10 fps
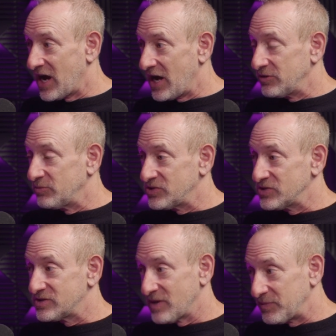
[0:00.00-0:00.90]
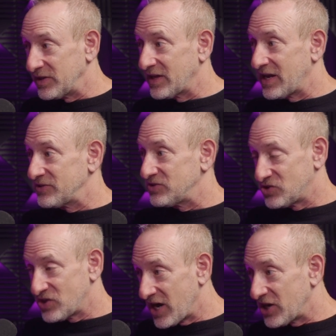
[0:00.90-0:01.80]
not, which yes. is something that has to
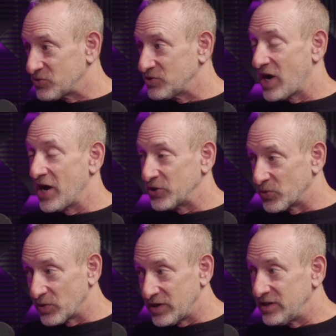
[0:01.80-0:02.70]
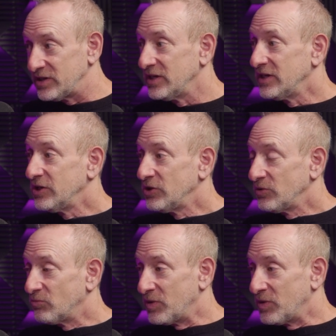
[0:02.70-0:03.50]
change. Which I agree. Correct.